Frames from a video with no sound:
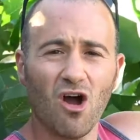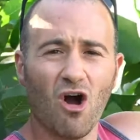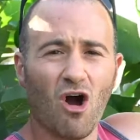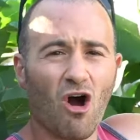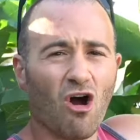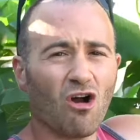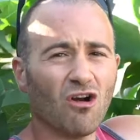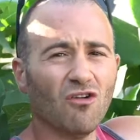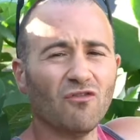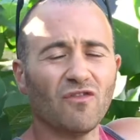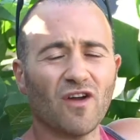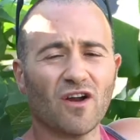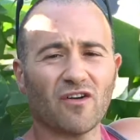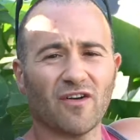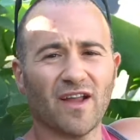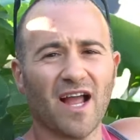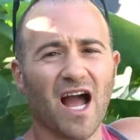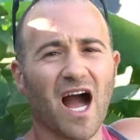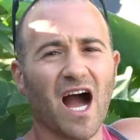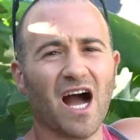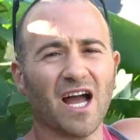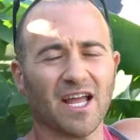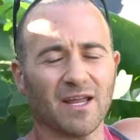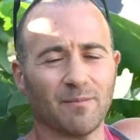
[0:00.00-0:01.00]
are very
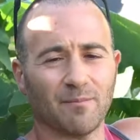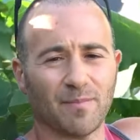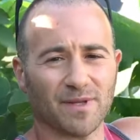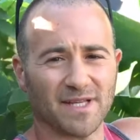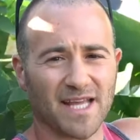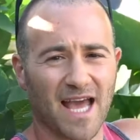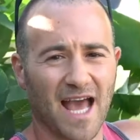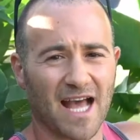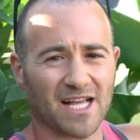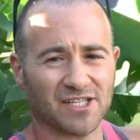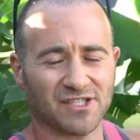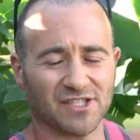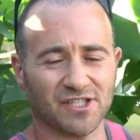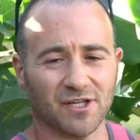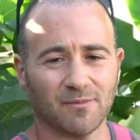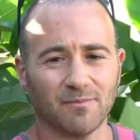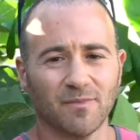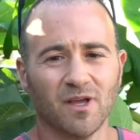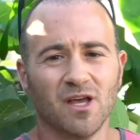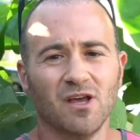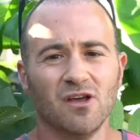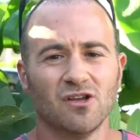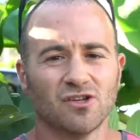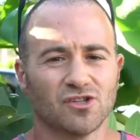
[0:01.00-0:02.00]
high in
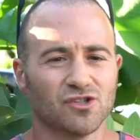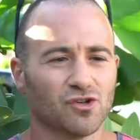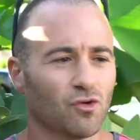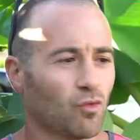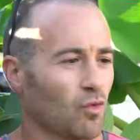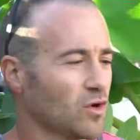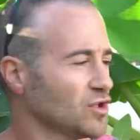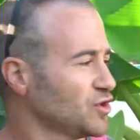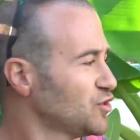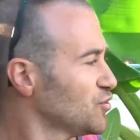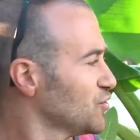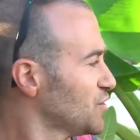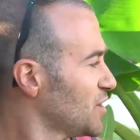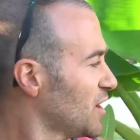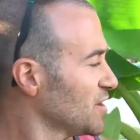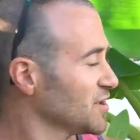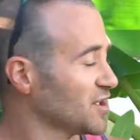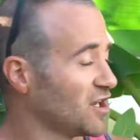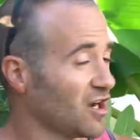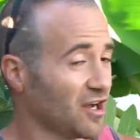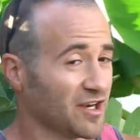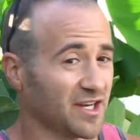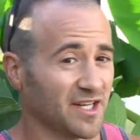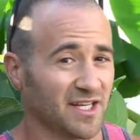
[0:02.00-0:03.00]
potassium. So once you're
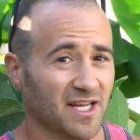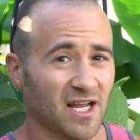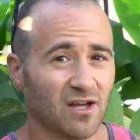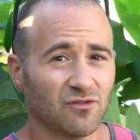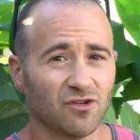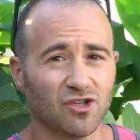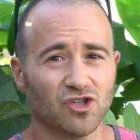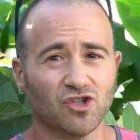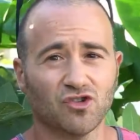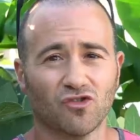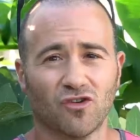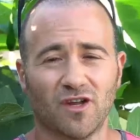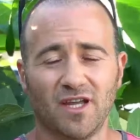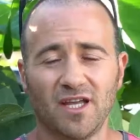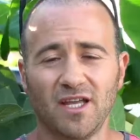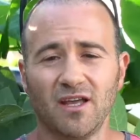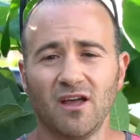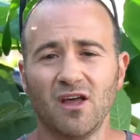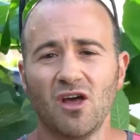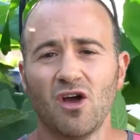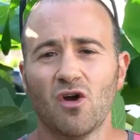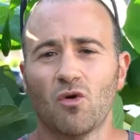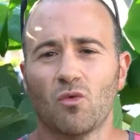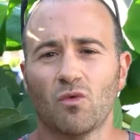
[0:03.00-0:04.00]
done cutting down the tree,
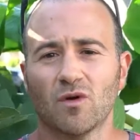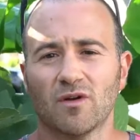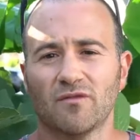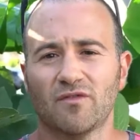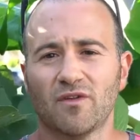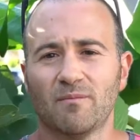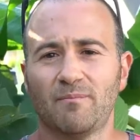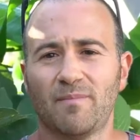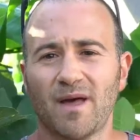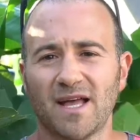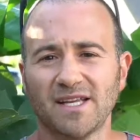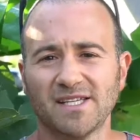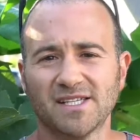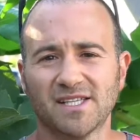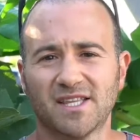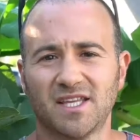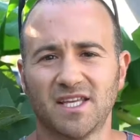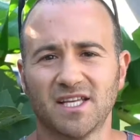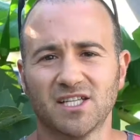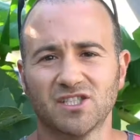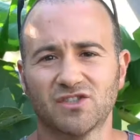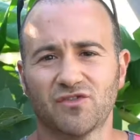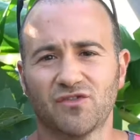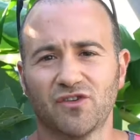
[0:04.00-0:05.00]
one of the best
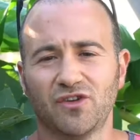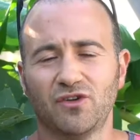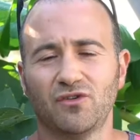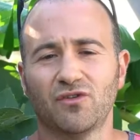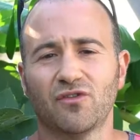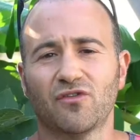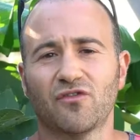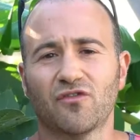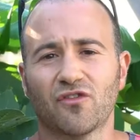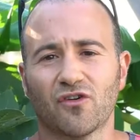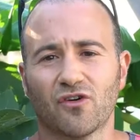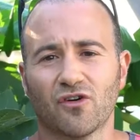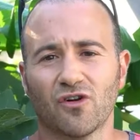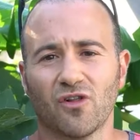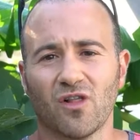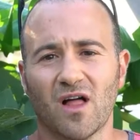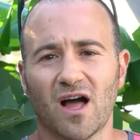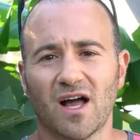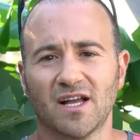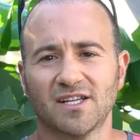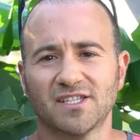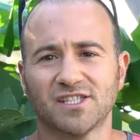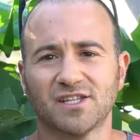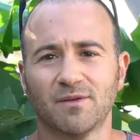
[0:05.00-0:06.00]
things for you to
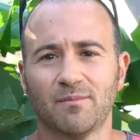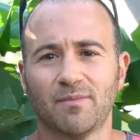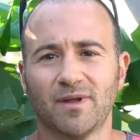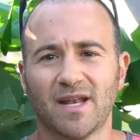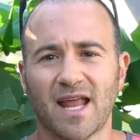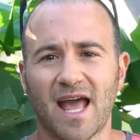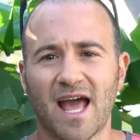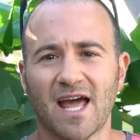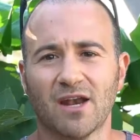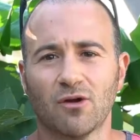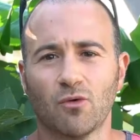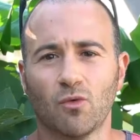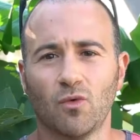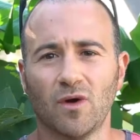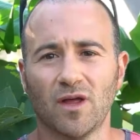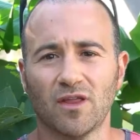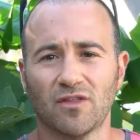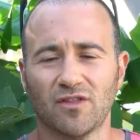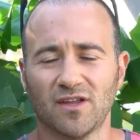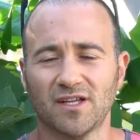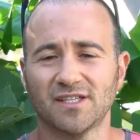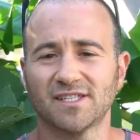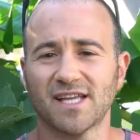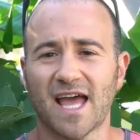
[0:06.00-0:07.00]
fertilize the banana
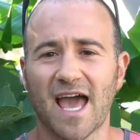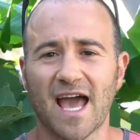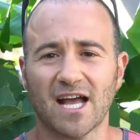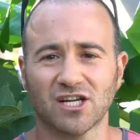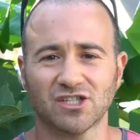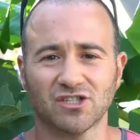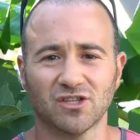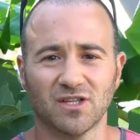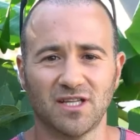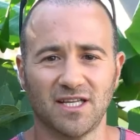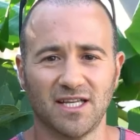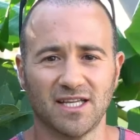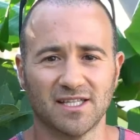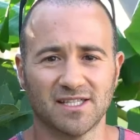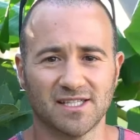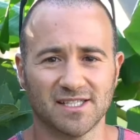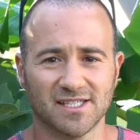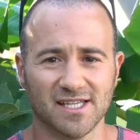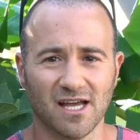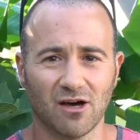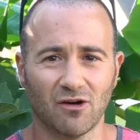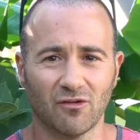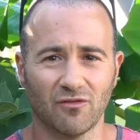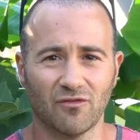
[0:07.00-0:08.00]
with is actually
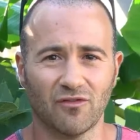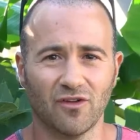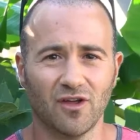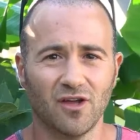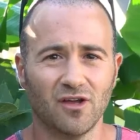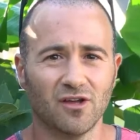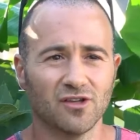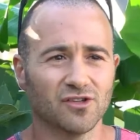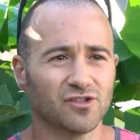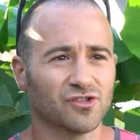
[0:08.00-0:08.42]
itself.